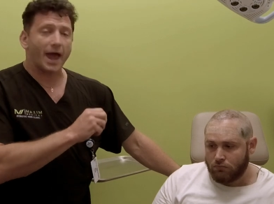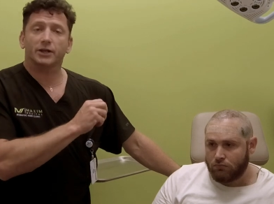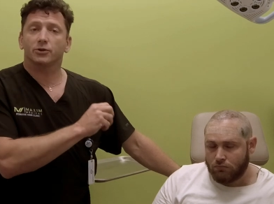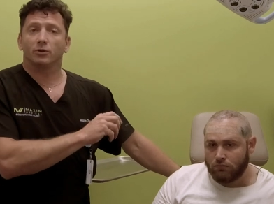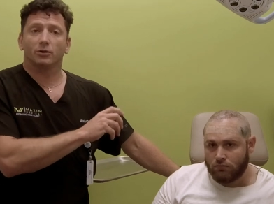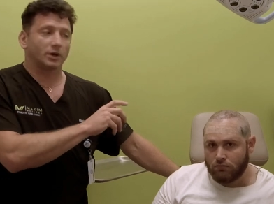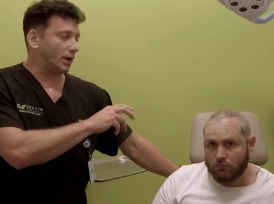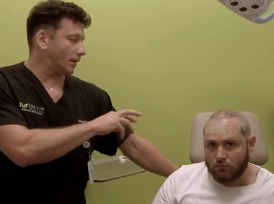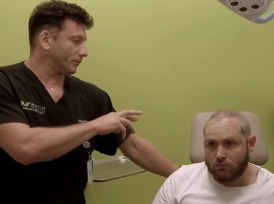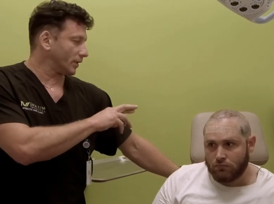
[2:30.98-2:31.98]
Speaker 1: actual
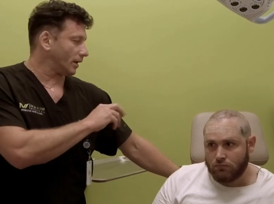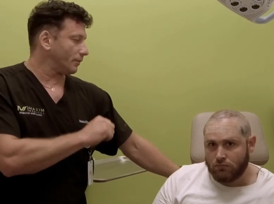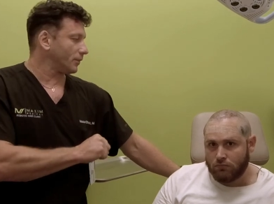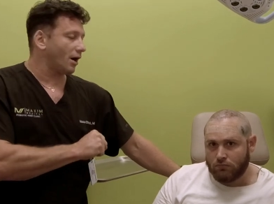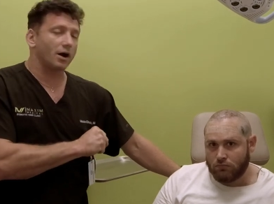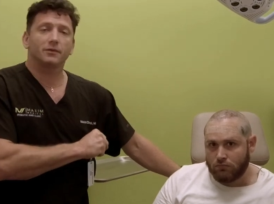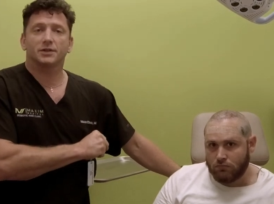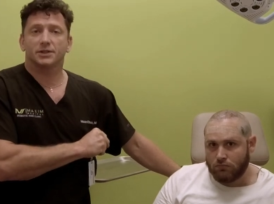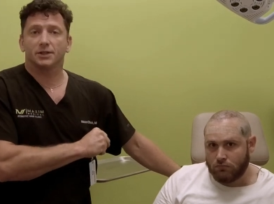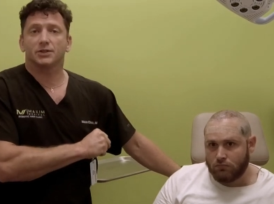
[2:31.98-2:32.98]
uh, um,
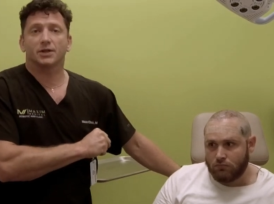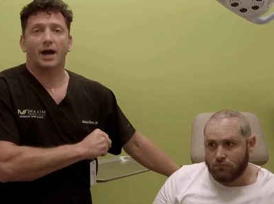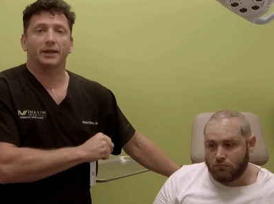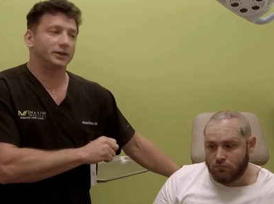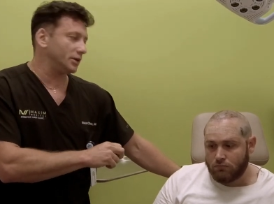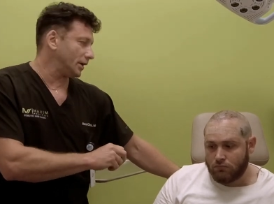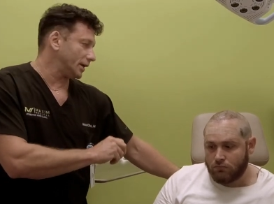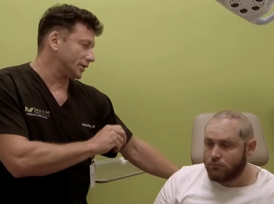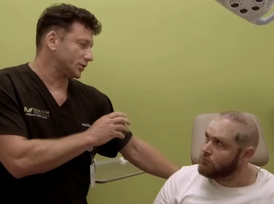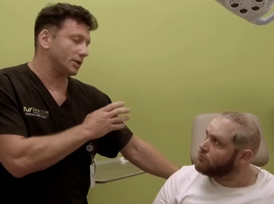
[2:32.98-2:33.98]
harvesting side.
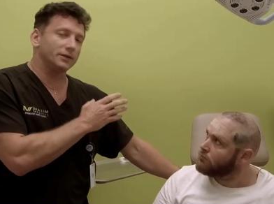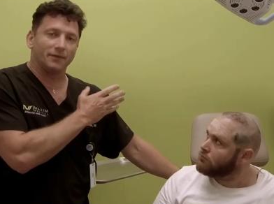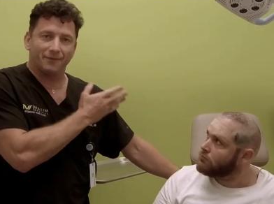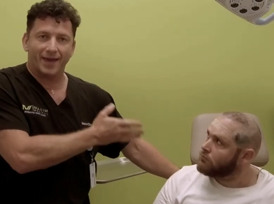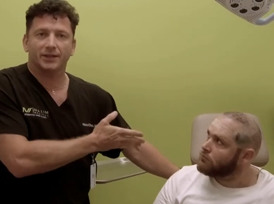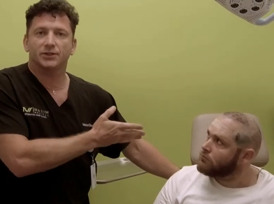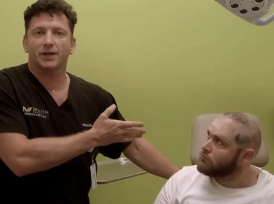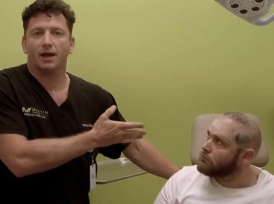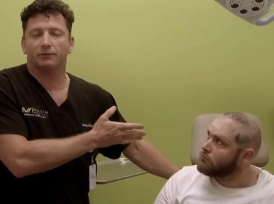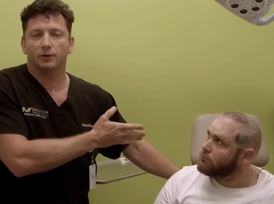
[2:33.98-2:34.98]
It's the next
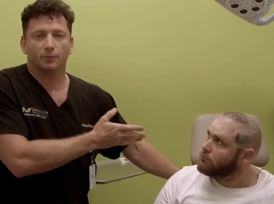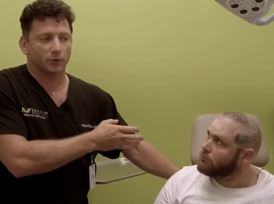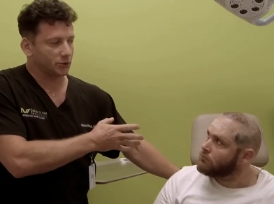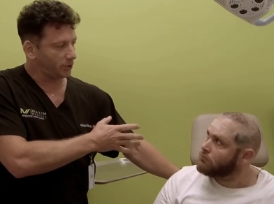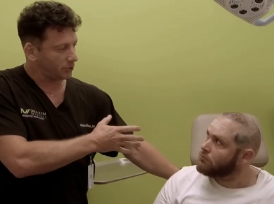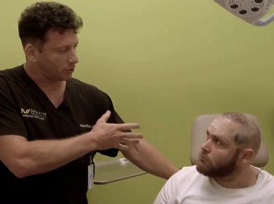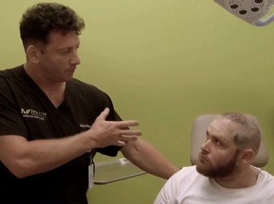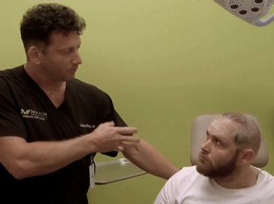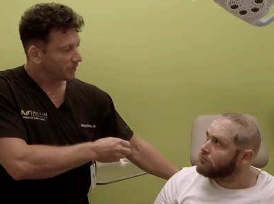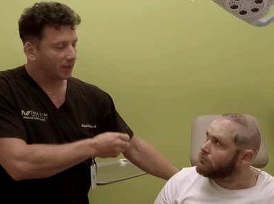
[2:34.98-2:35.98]
day after the procedure,
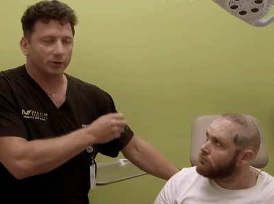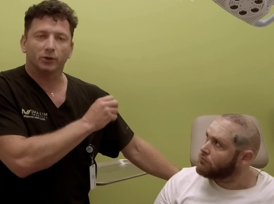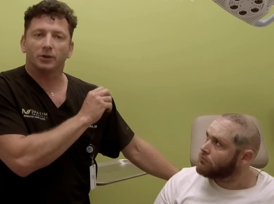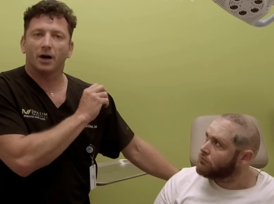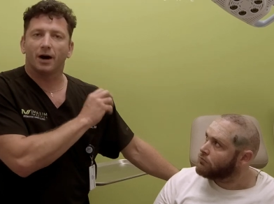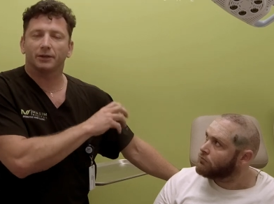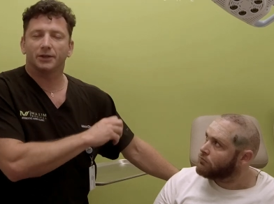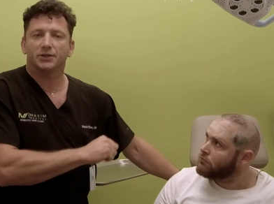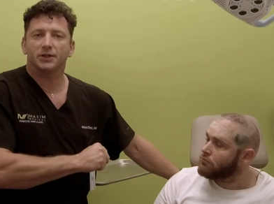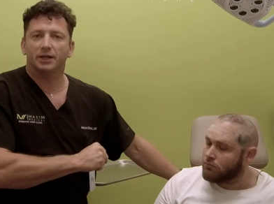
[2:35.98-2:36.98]
and you can
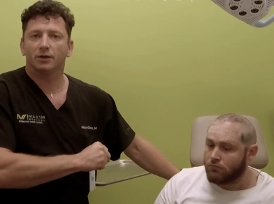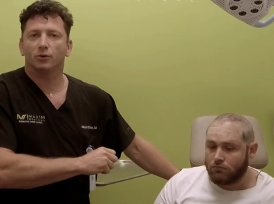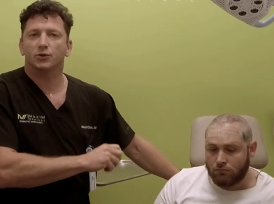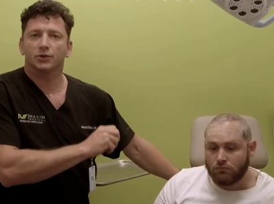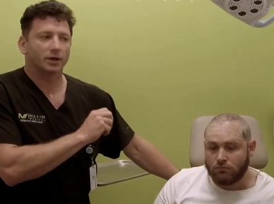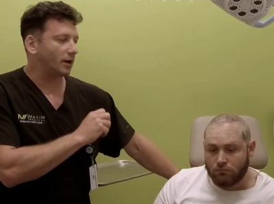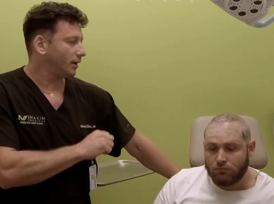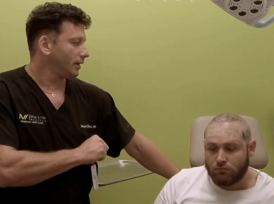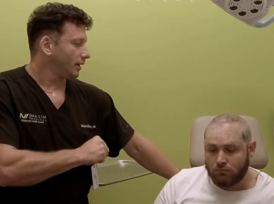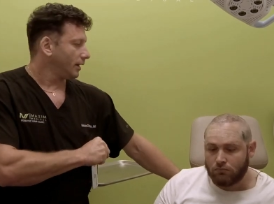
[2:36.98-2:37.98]
hardly see those. Uh,
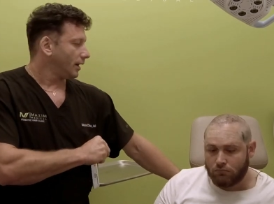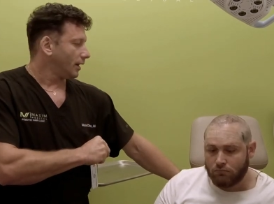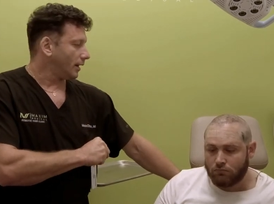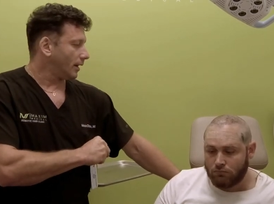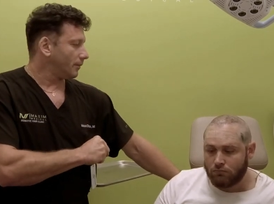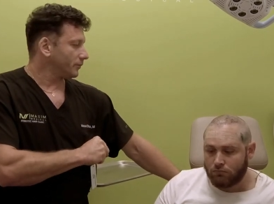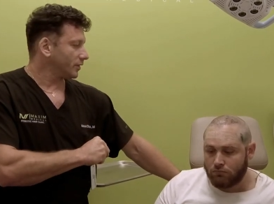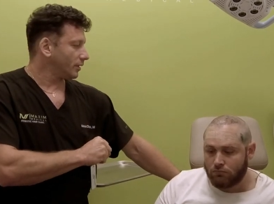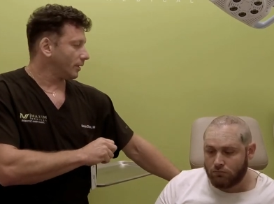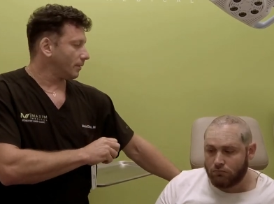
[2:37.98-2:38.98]
um,
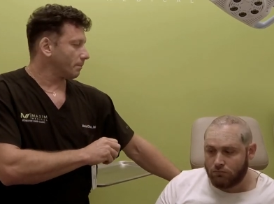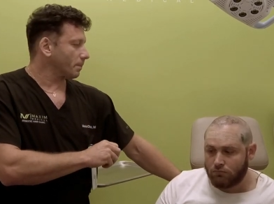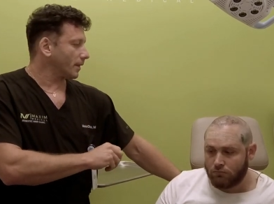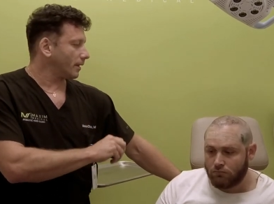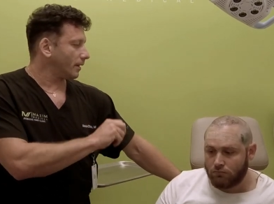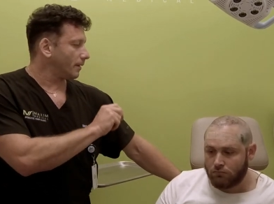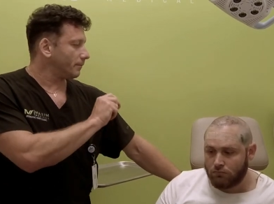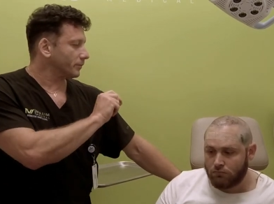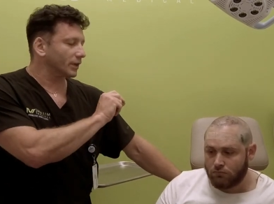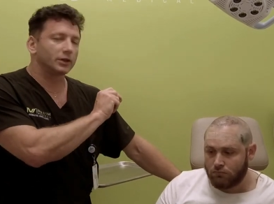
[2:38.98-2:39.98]
um,
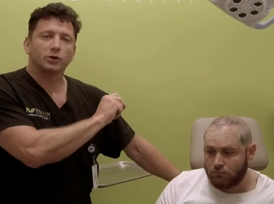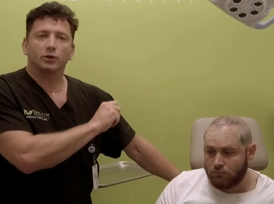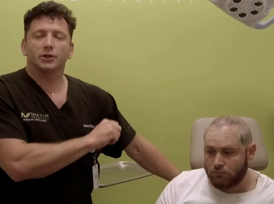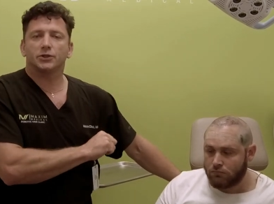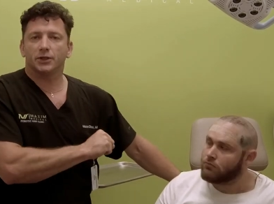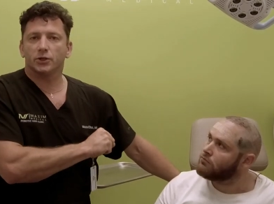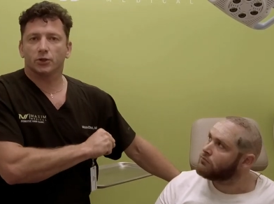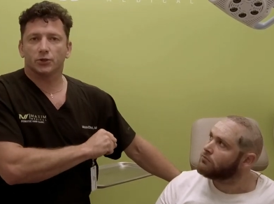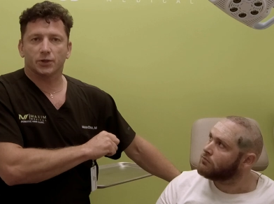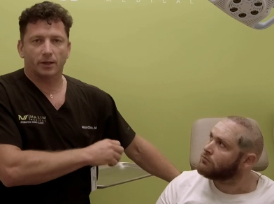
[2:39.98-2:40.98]
uh, little
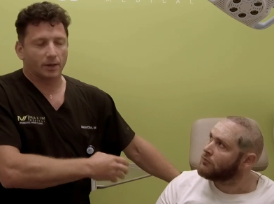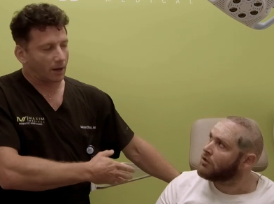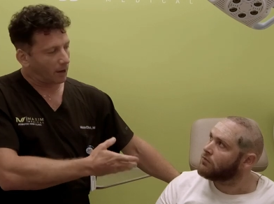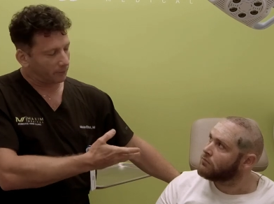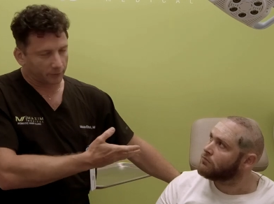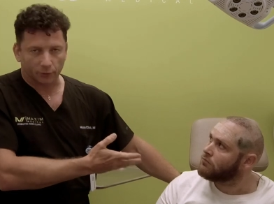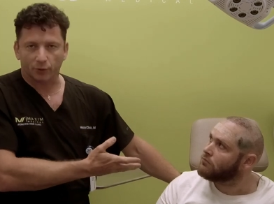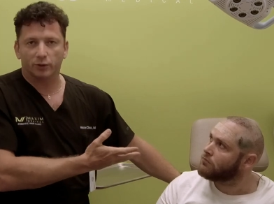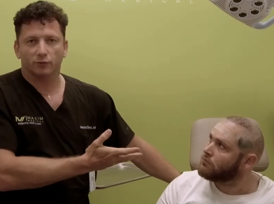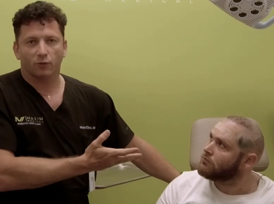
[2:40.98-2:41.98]
incisions, hmm. and uh,
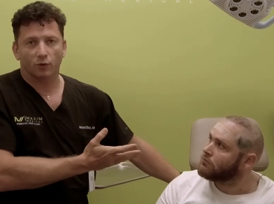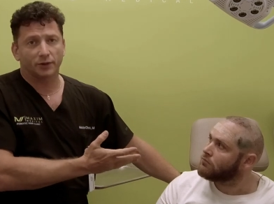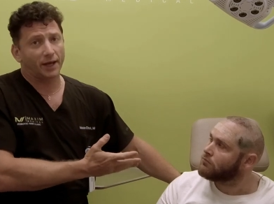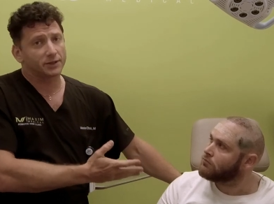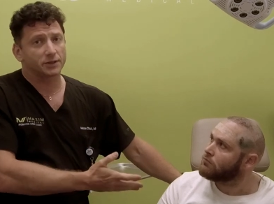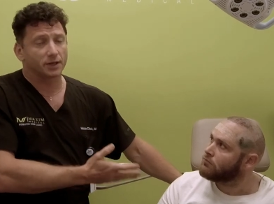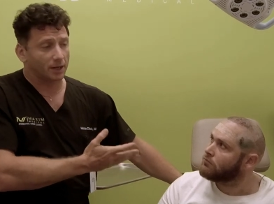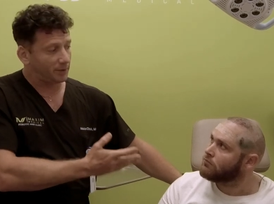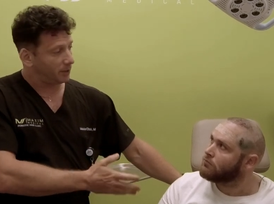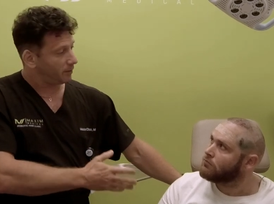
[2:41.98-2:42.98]
three to four days it's
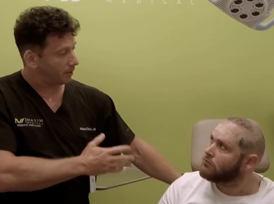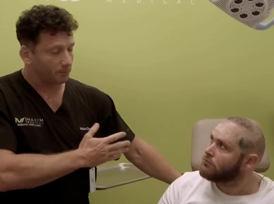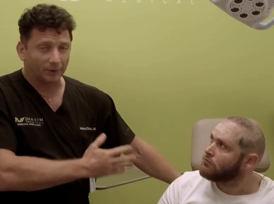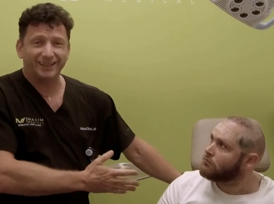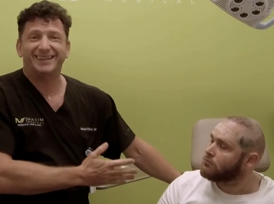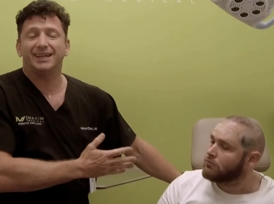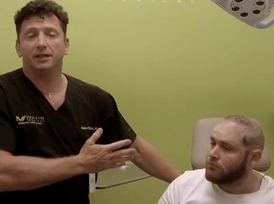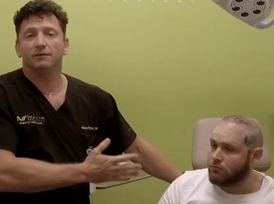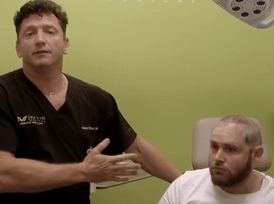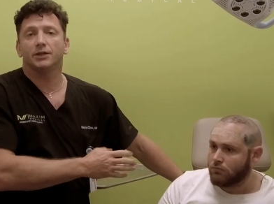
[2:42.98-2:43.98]
going to be completely
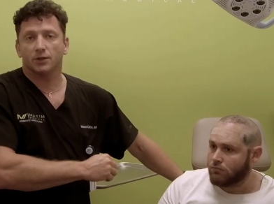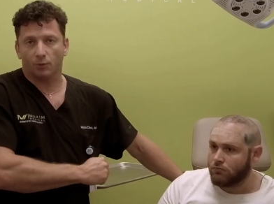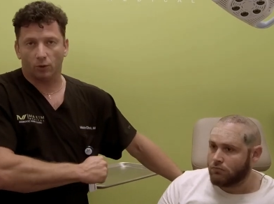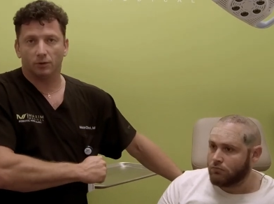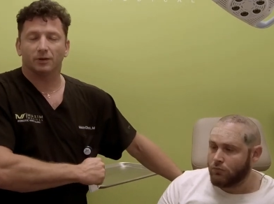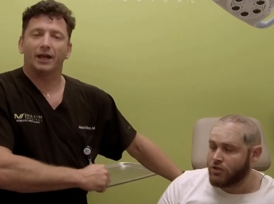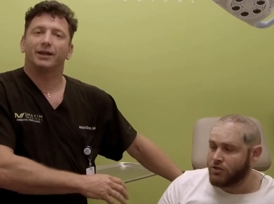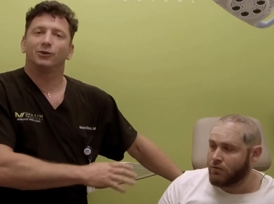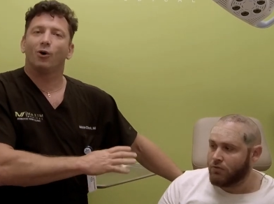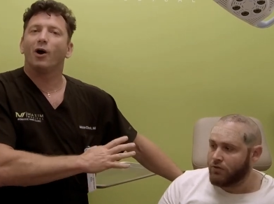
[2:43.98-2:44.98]
invisible. Which is
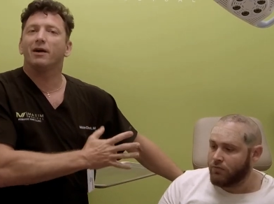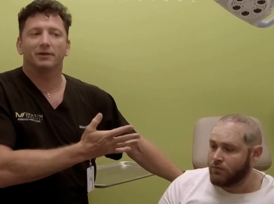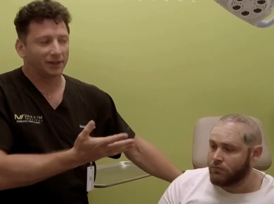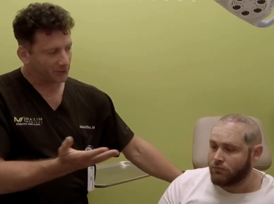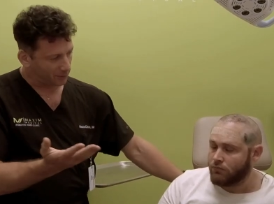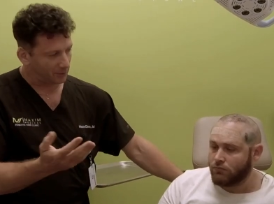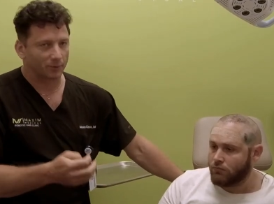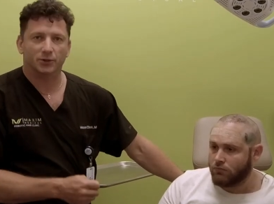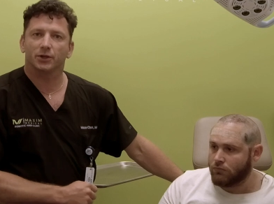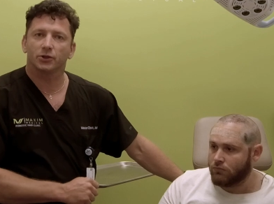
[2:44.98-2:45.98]
no evidence of the
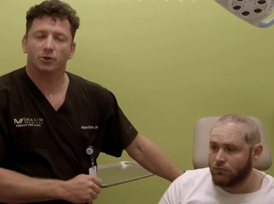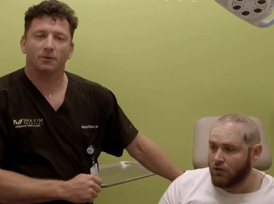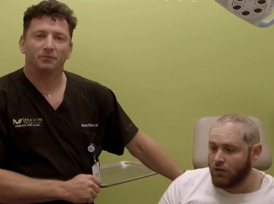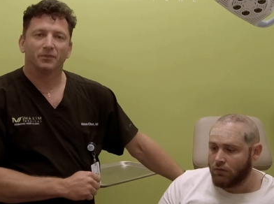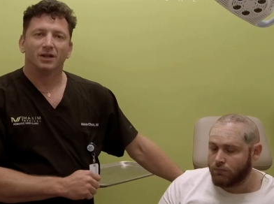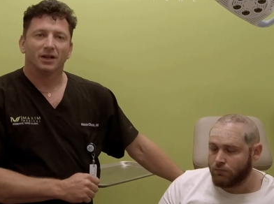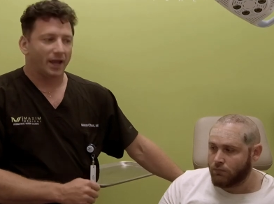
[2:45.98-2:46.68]
procedure. Yeah.